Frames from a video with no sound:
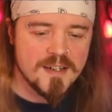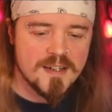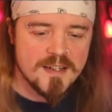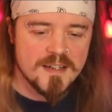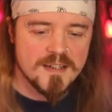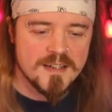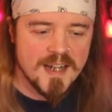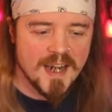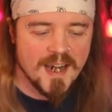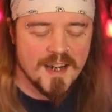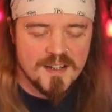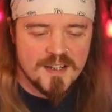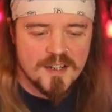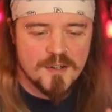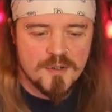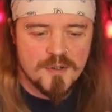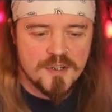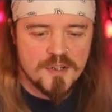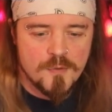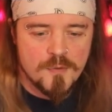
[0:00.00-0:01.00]
yeah,
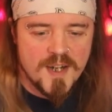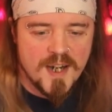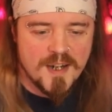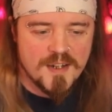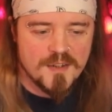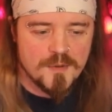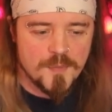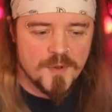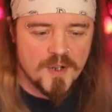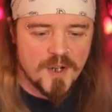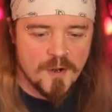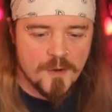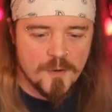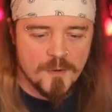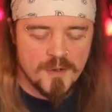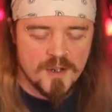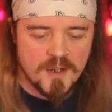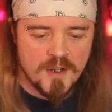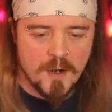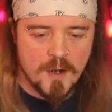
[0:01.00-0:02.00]
you would end up
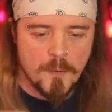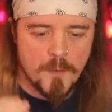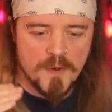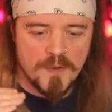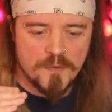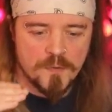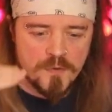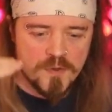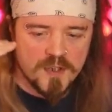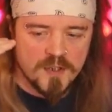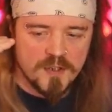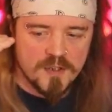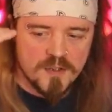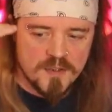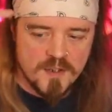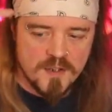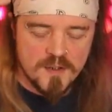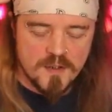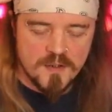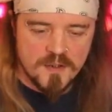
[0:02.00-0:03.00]
going through
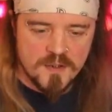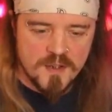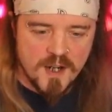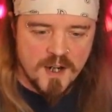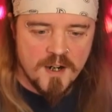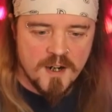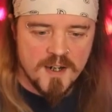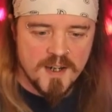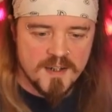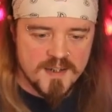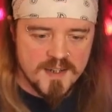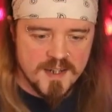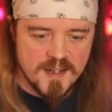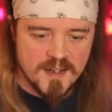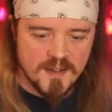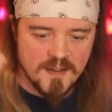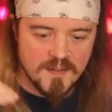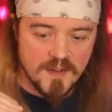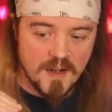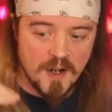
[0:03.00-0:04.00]
the higher
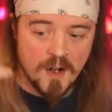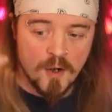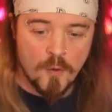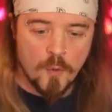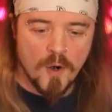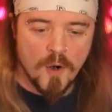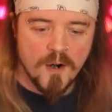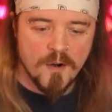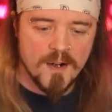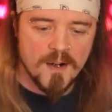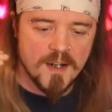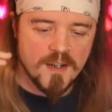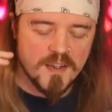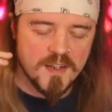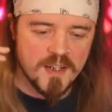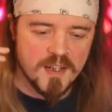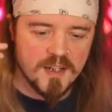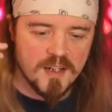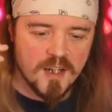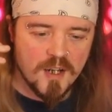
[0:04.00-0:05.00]
tiers, acquiring
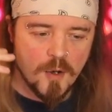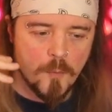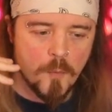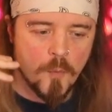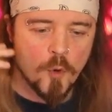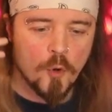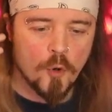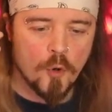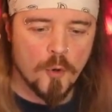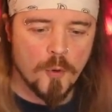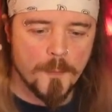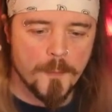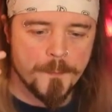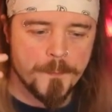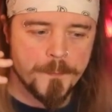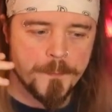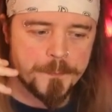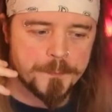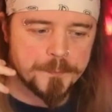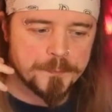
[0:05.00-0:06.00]
the more
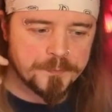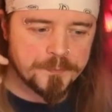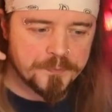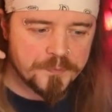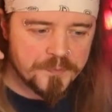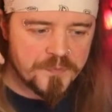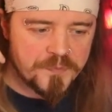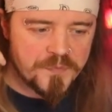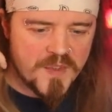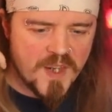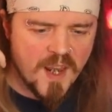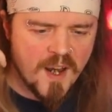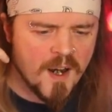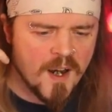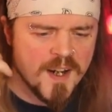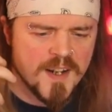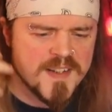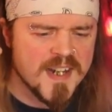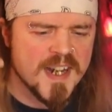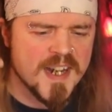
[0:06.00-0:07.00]

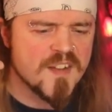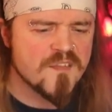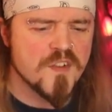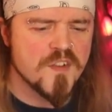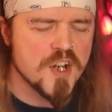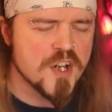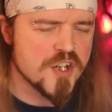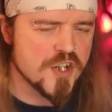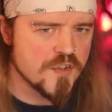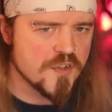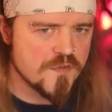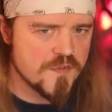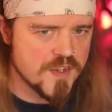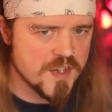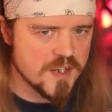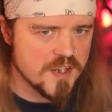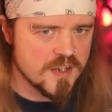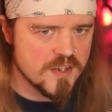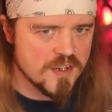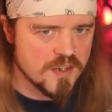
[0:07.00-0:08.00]
higher tiered version of
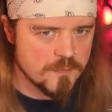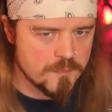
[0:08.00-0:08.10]
the